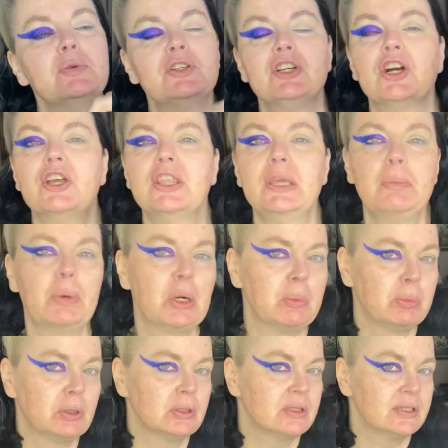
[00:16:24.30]
are the
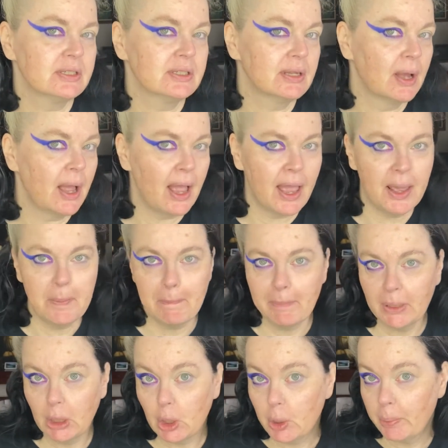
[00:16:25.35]
purples and
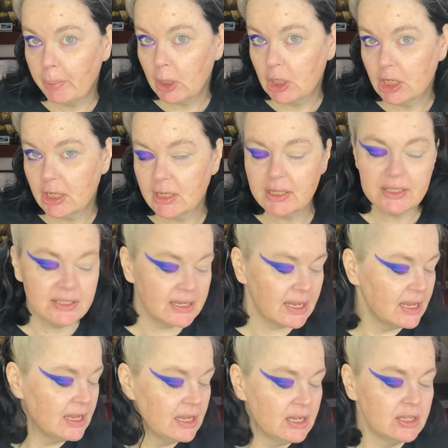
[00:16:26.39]
blurples.
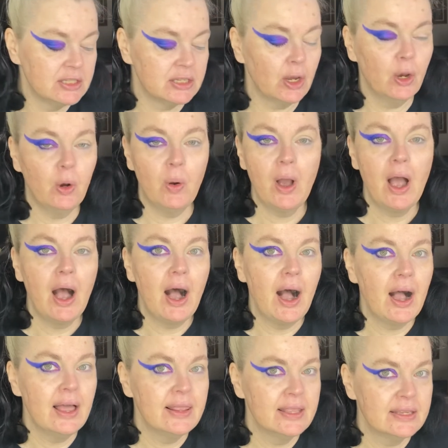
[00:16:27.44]
So
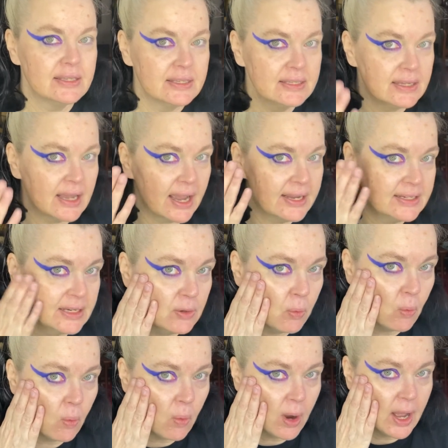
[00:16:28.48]
I did
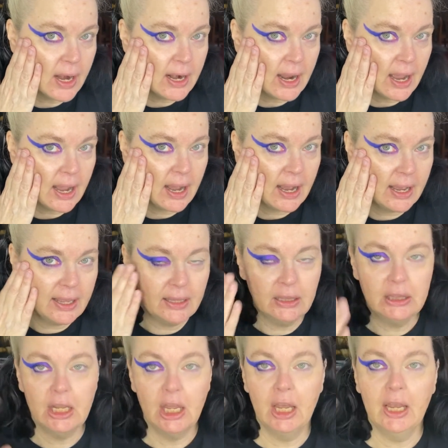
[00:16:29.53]
one eye
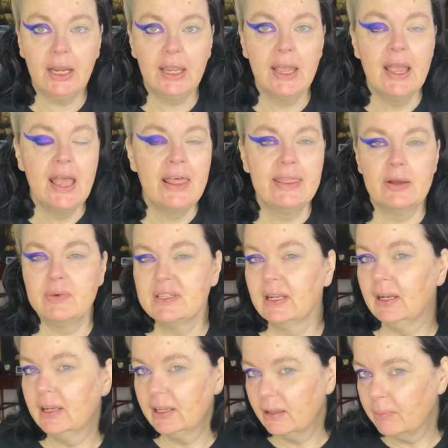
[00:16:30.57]
look. There was a
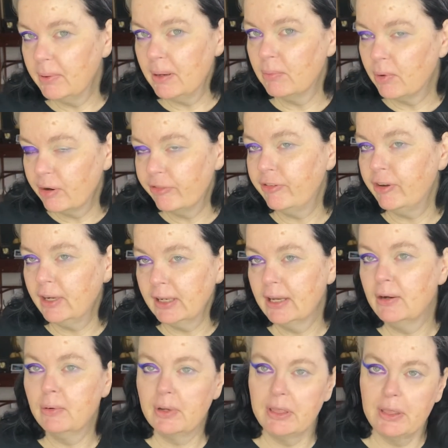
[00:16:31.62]
little bit more fallout
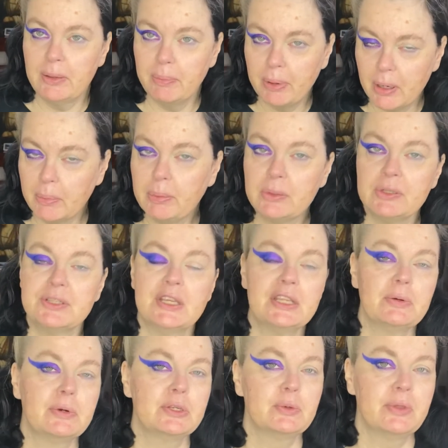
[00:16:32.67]
with the purples than there
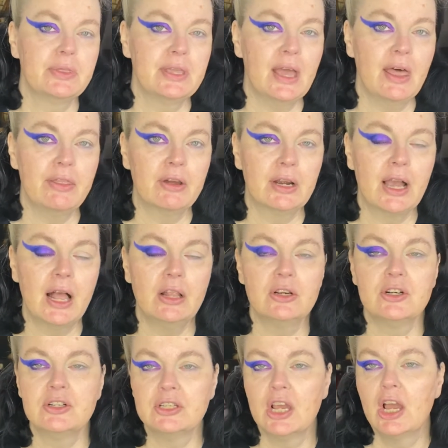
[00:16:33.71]
was with the other colors.
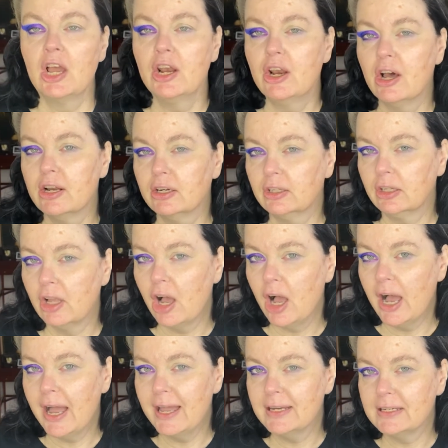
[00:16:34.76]
Not a
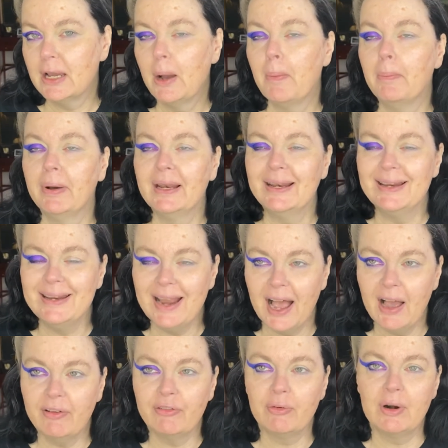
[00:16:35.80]
lot, but
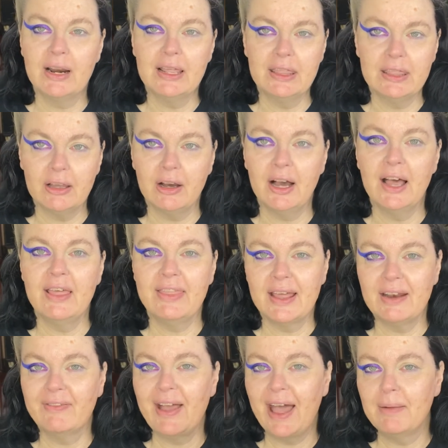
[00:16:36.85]
enough where I thought that if I
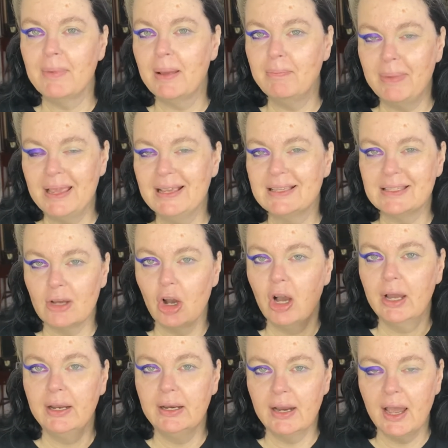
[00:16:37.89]
had my base
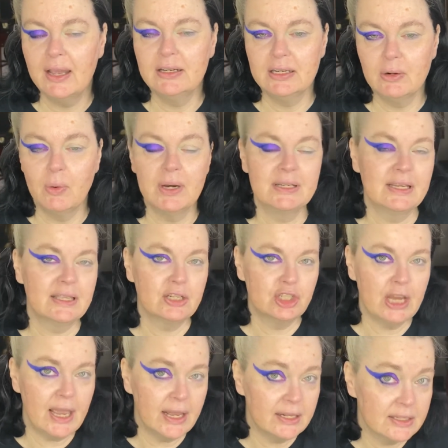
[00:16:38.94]
on, I didn't want to take the
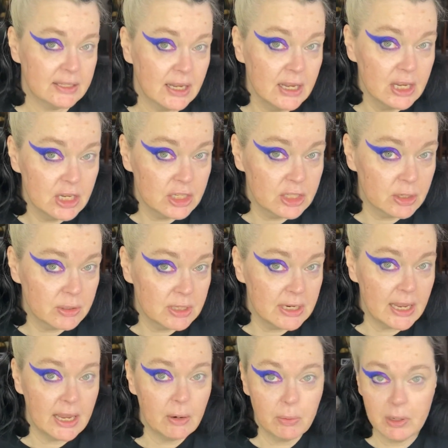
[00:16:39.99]
chance. So today
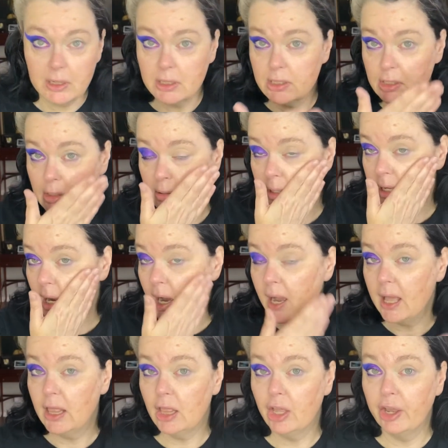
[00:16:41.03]
we're gonna do the eye
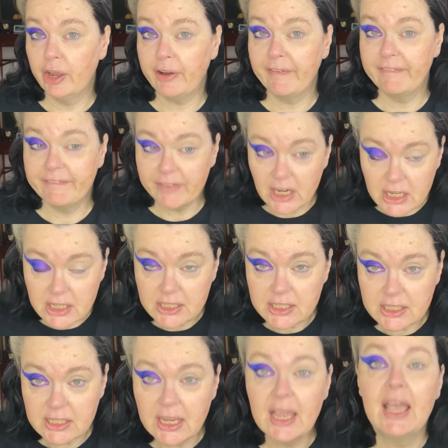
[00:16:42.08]
look first,
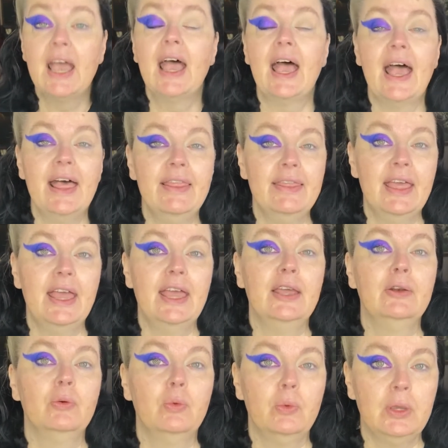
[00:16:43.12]
and
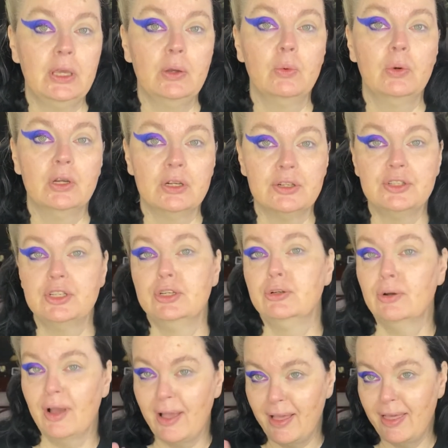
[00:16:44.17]
then we will do
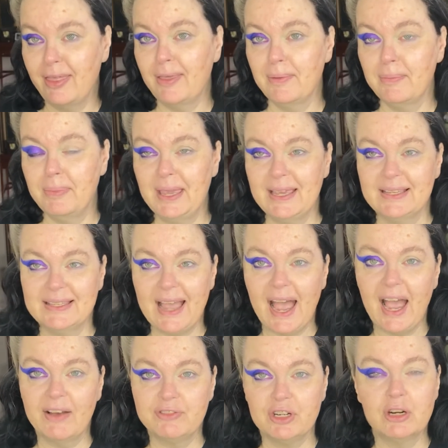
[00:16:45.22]
the base
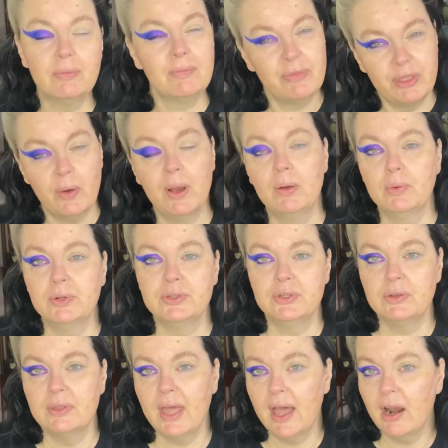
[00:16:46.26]
after, though I will do
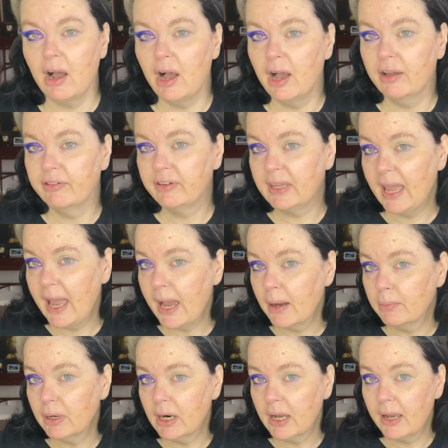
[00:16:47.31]
that off
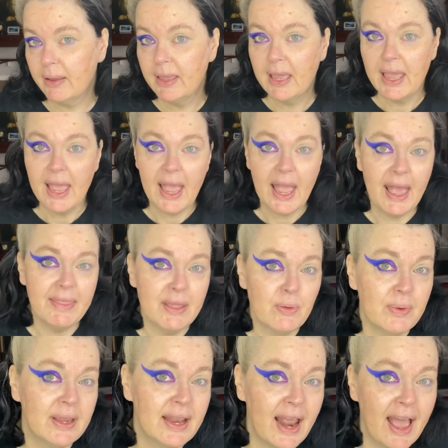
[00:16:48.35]
camera, and then we can
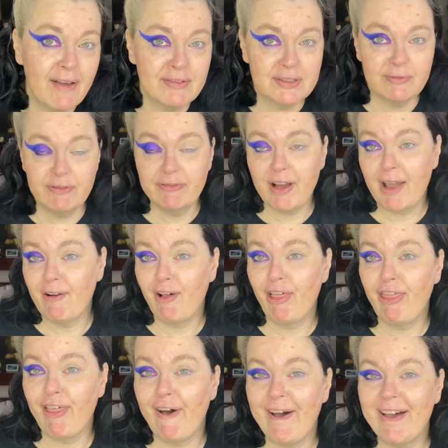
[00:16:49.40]
have some final
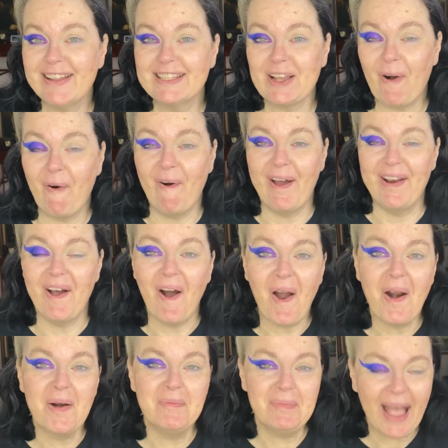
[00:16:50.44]
thoughts on our
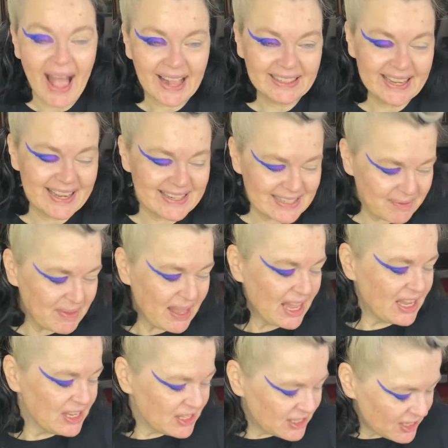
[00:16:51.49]
palette.
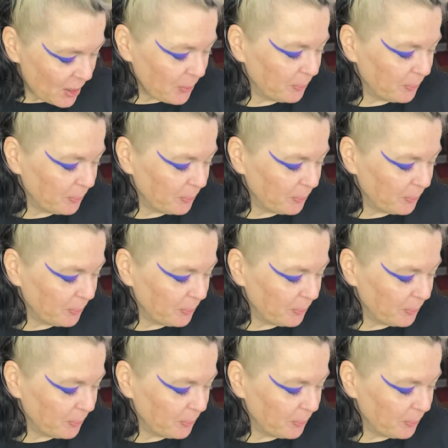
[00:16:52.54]
So